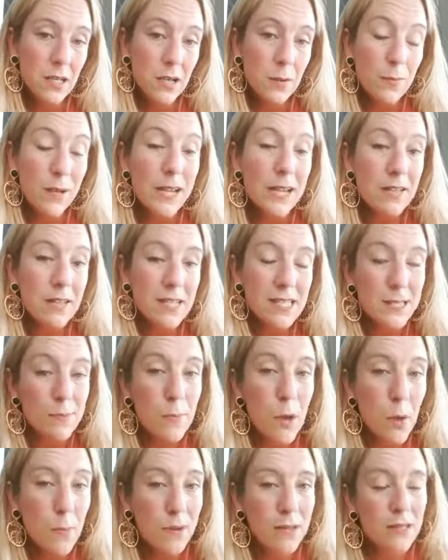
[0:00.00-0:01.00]
But in this
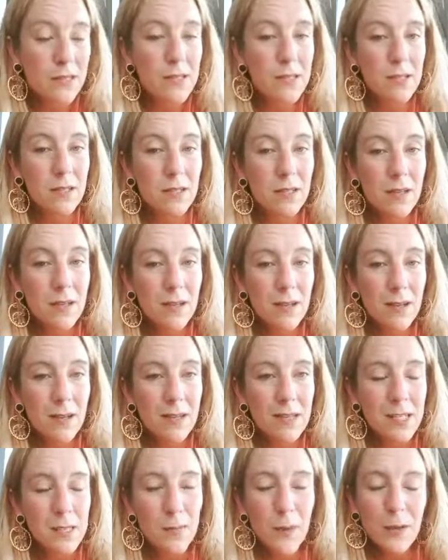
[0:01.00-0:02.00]
moment,
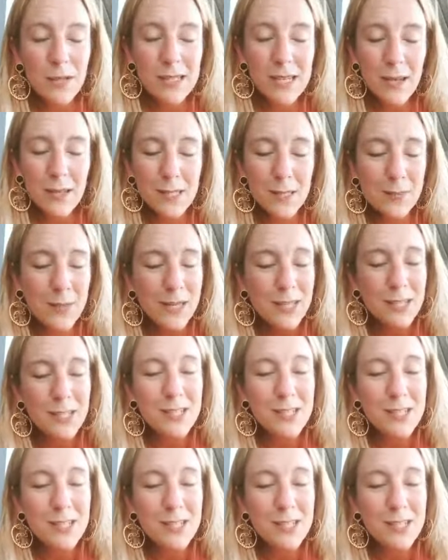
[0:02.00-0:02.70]
Spirit tells me